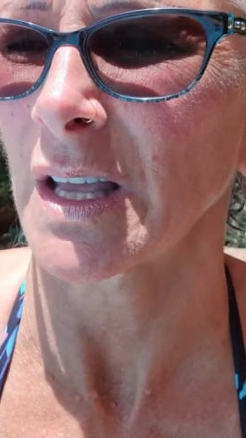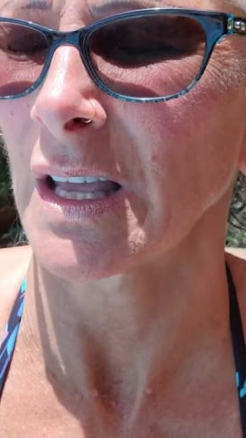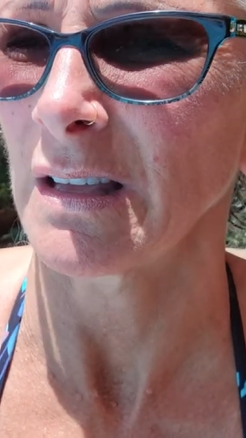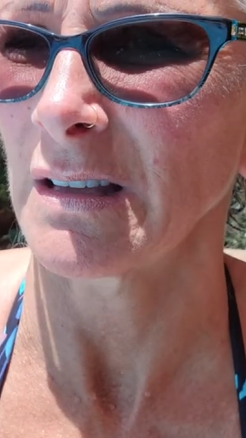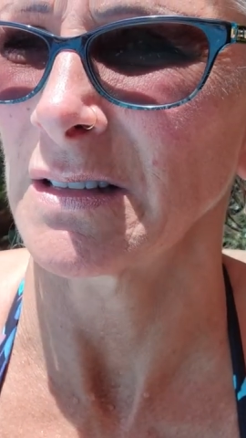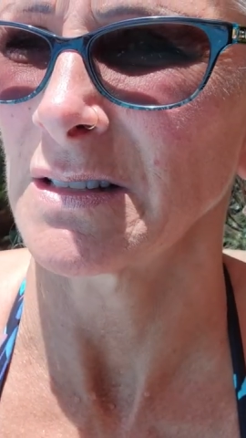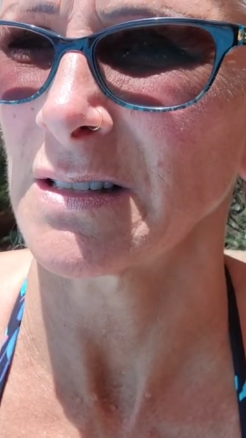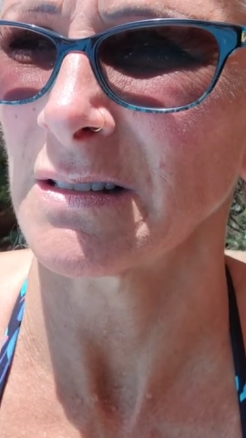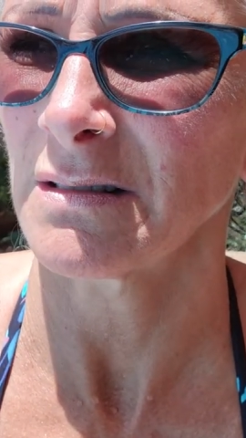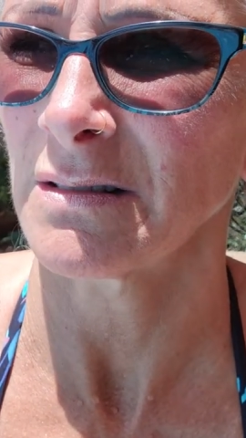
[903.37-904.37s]
and
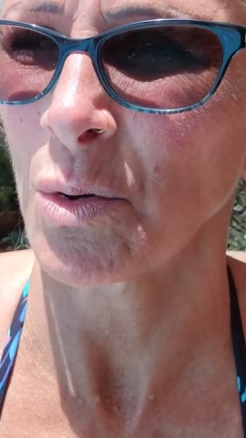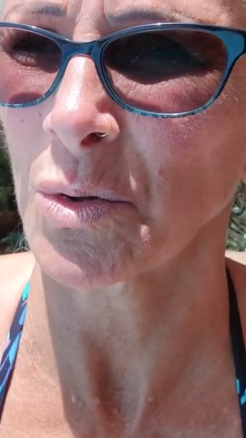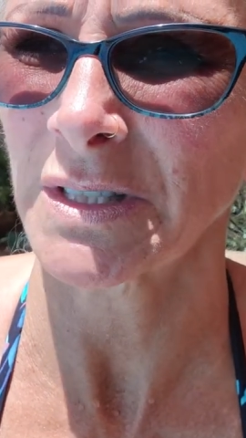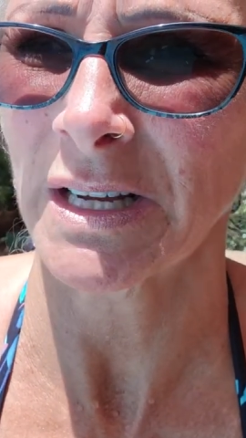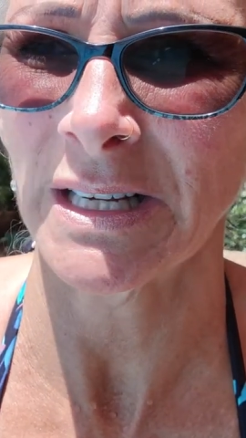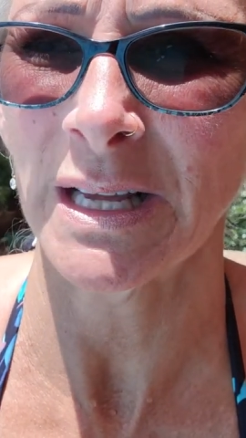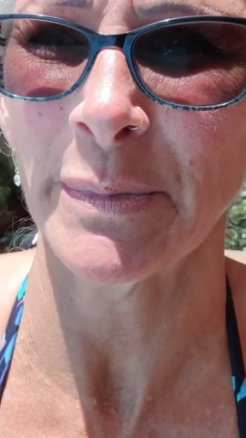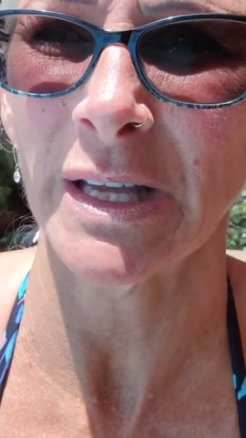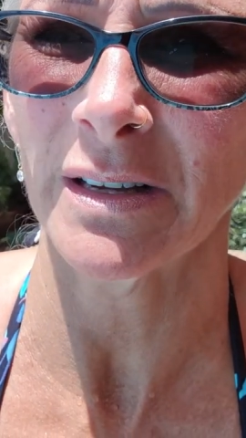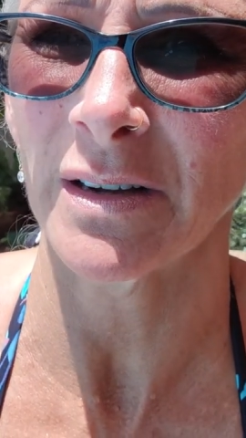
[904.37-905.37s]
the whole
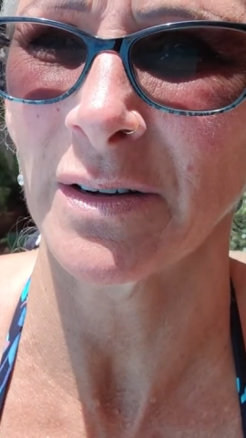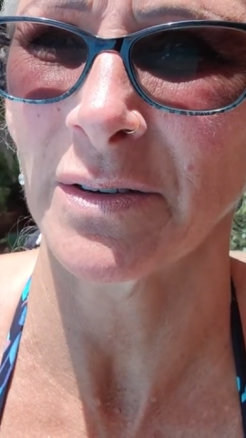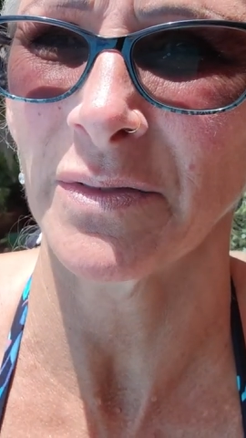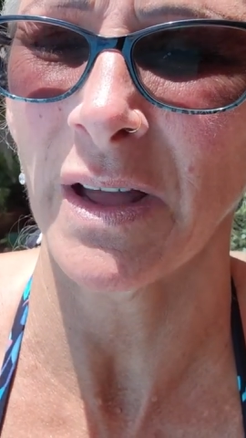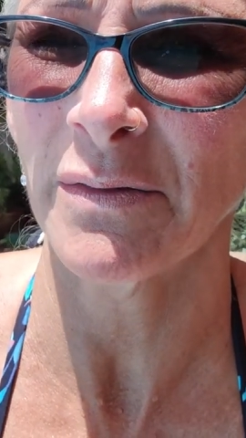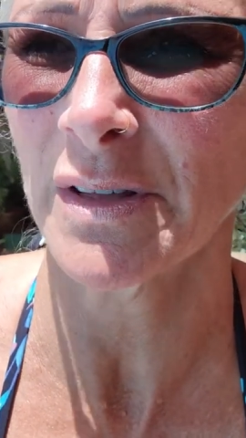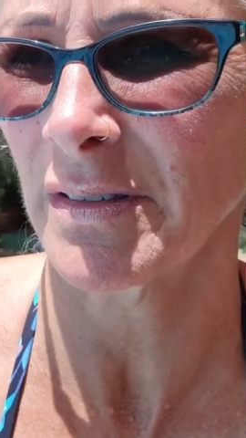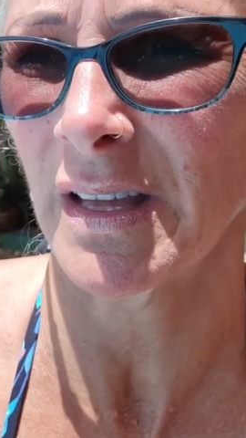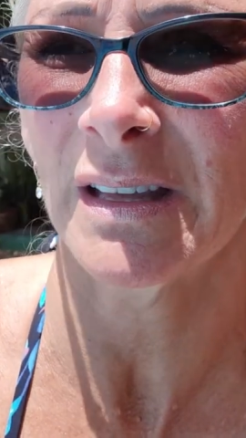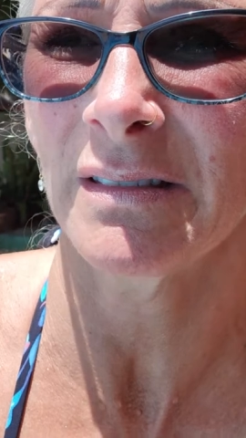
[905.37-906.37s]
dynamic of
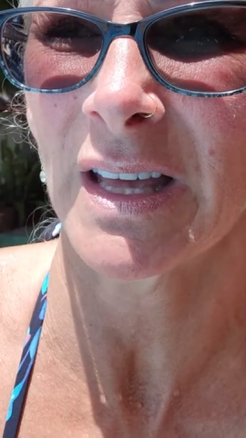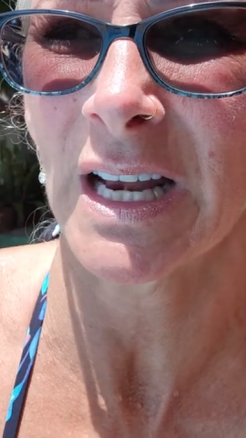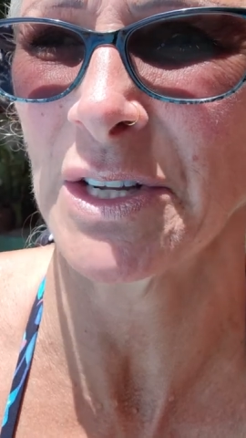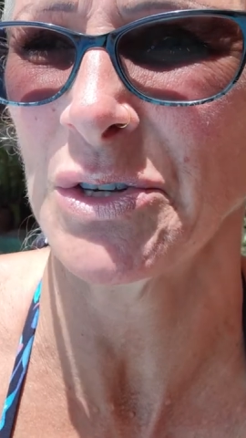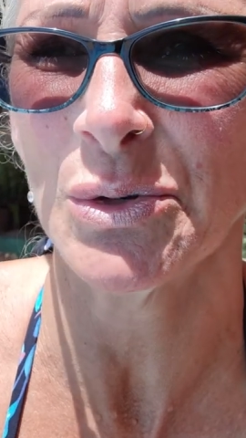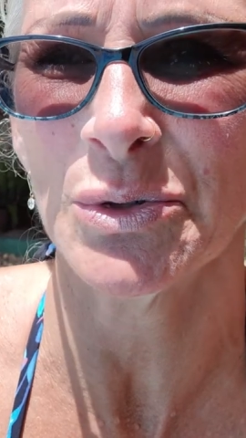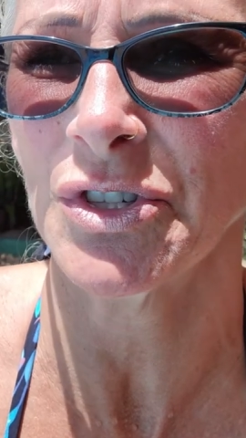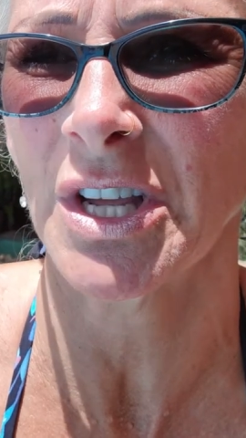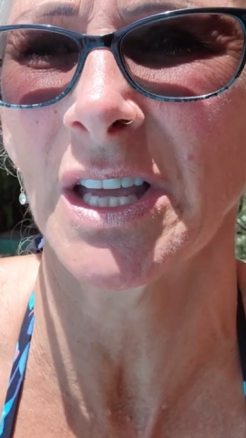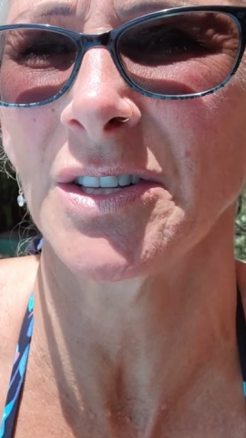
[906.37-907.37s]
everything that I knew
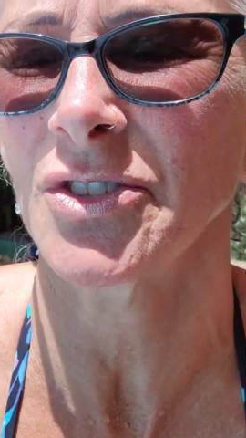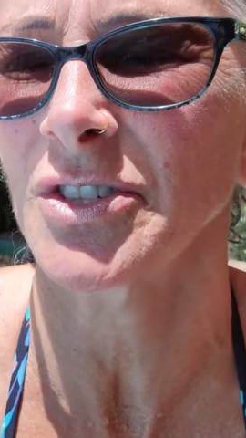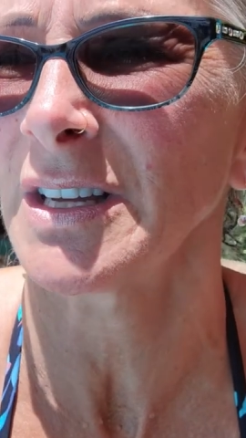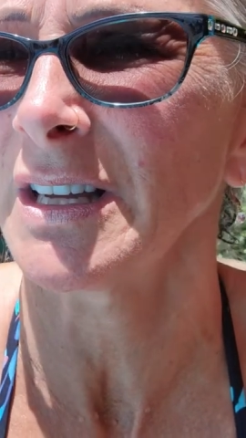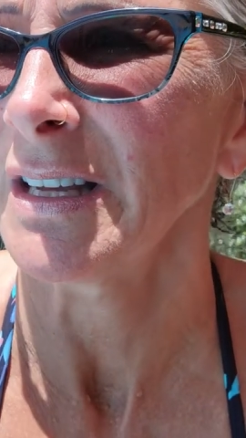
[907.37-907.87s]
changed.